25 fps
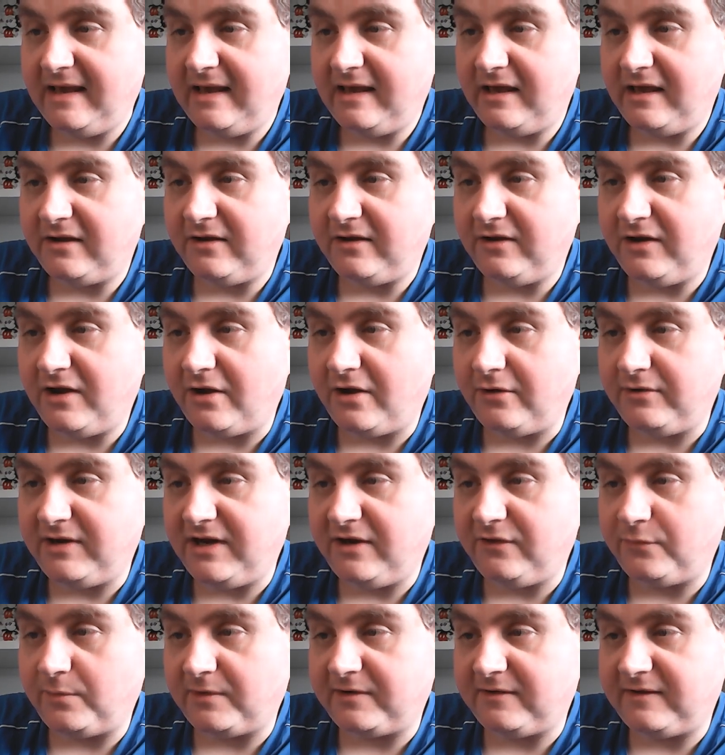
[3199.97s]
You can only
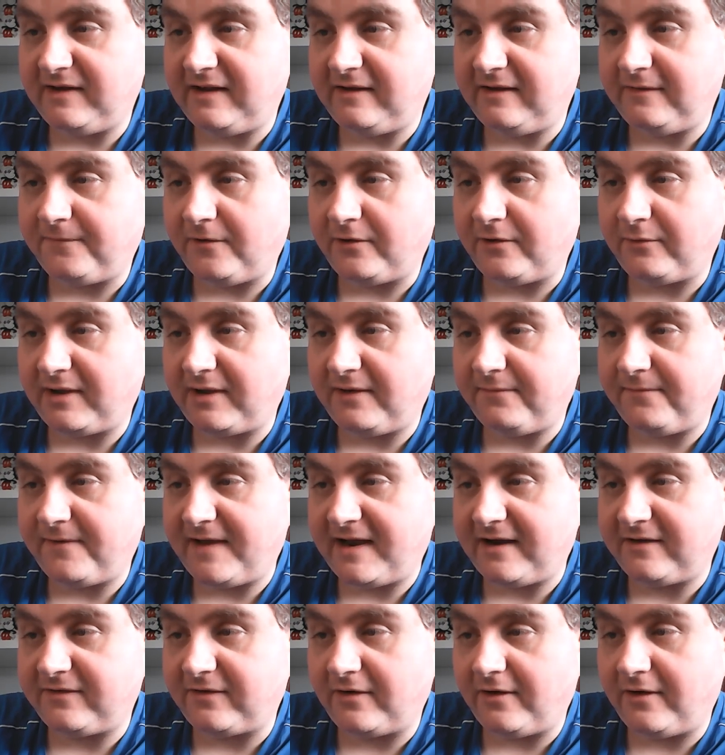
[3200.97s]
use one of the following
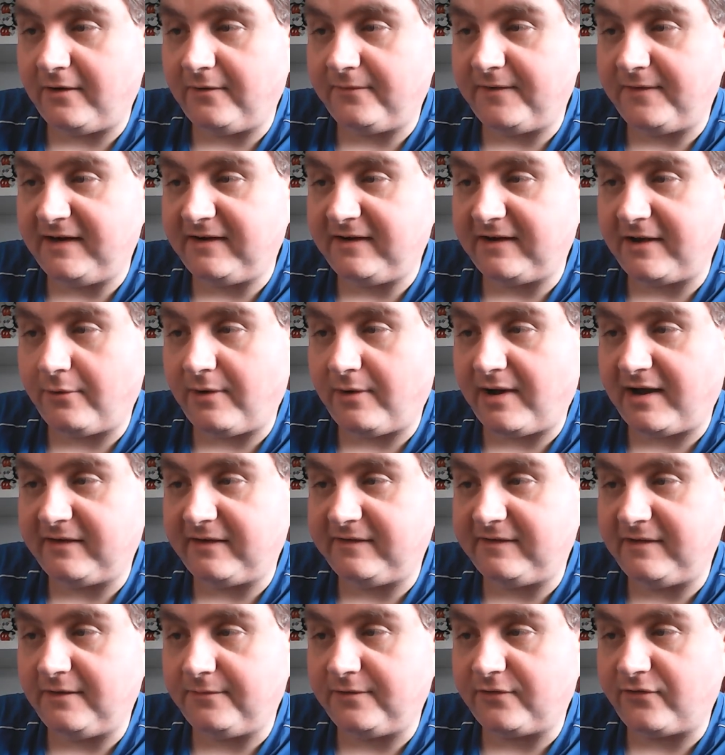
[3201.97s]
effects of Indigo
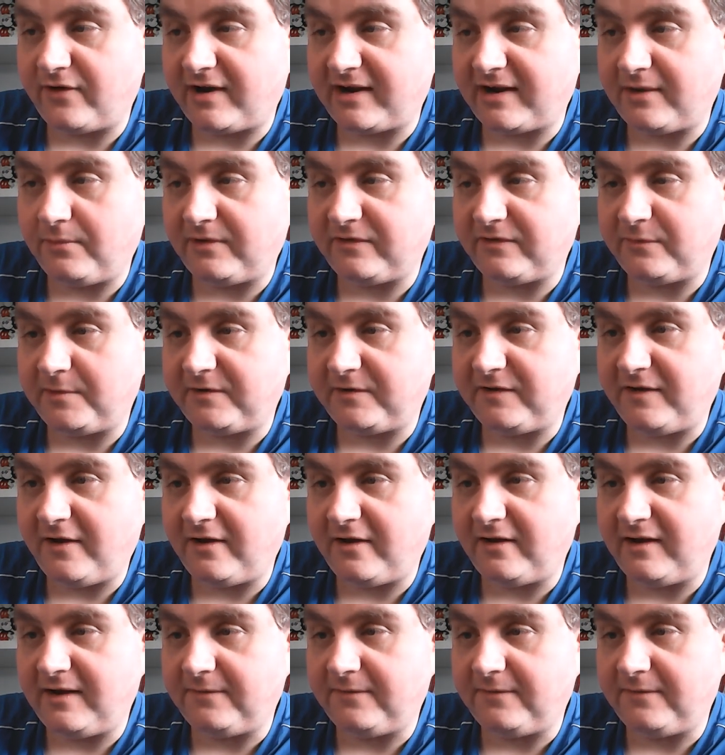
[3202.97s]
Eyes Silver Dragon once per turn.